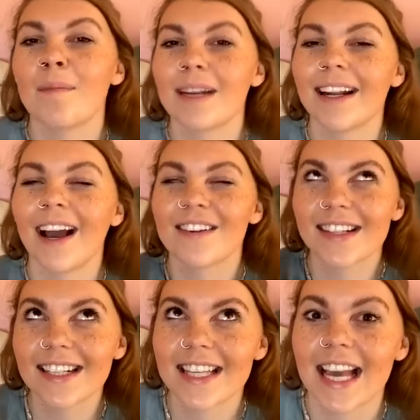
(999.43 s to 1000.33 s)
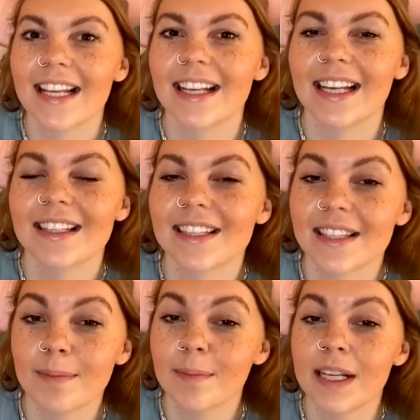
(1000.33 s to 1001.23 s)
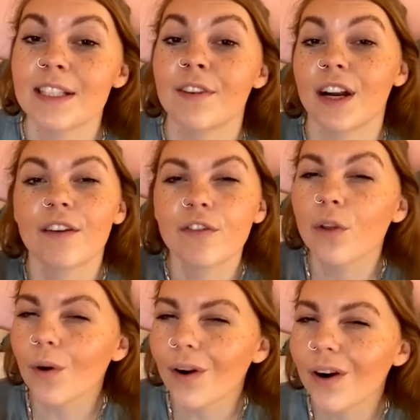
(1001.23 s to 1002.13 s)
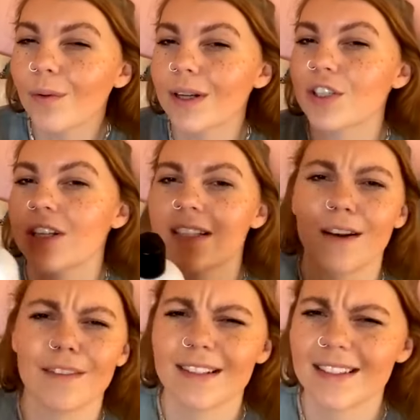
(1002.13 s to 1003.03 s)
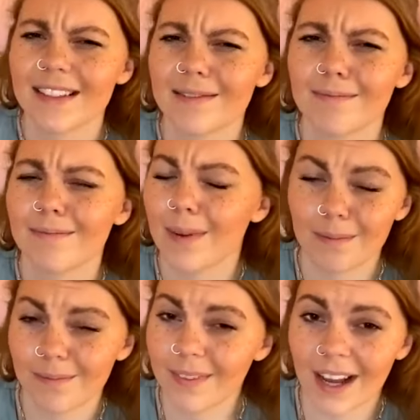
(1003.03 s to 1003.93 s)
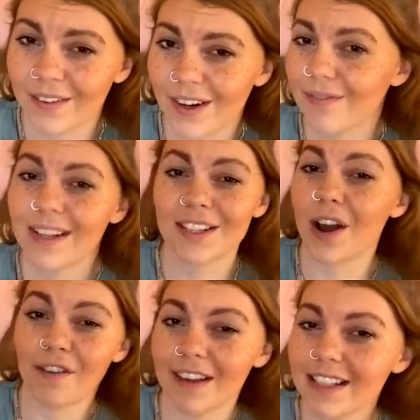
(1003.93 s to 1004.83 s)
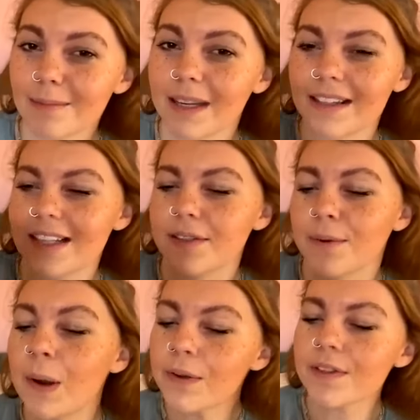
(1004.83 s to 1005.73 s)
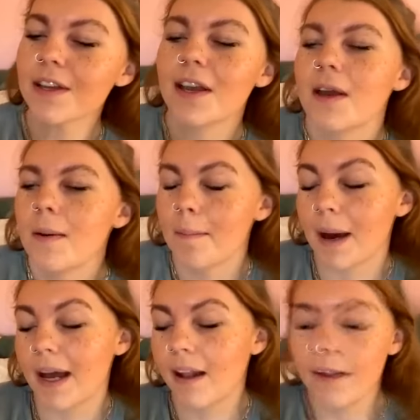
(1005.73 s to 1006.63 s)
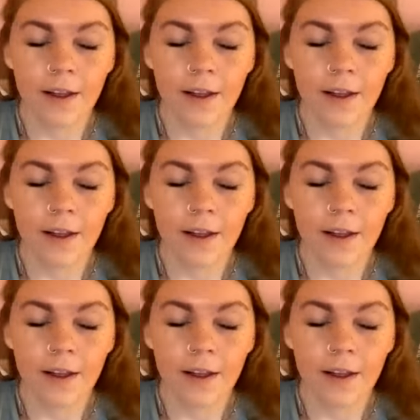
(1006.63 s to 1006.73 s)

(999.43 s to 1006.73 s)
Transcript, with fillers: I mean, I was gonna say it's it's very floral, which is obvious. I don't know. That's obvious because it's rose, but